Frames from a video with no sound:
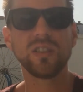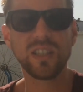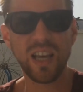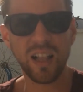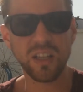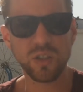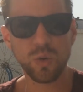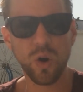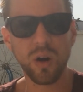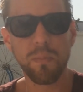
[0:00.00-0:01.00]
tell it to
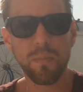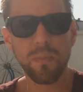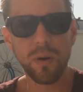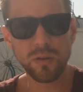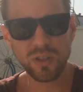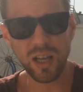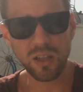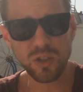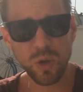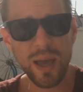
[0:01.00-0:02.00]
her, tell
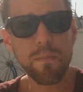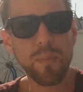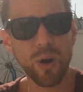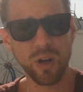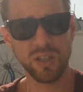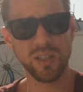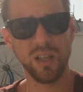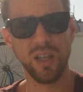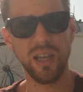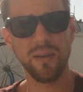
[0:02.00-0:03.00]
it to him
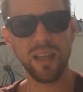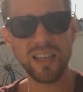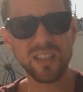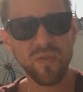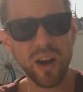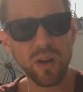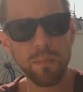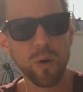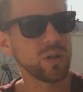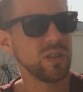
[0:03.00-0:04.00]
personally. It's very
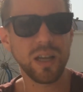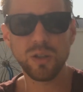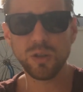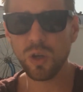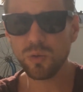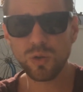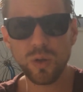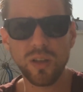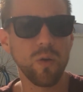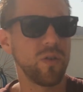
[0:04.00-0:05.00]
important that you don't do
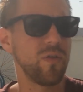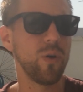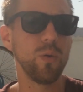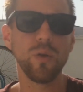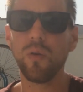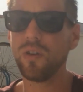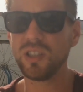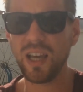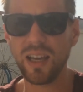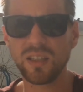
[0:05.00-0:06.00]
it over phone, over
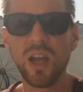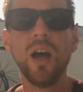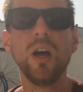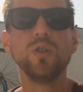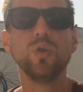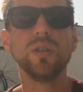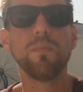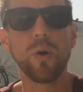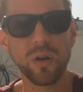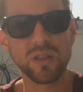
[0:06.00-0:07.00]
text. Do it
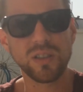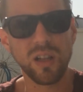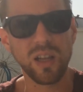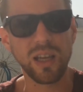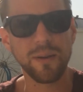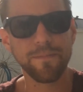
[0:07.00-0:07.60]
personally.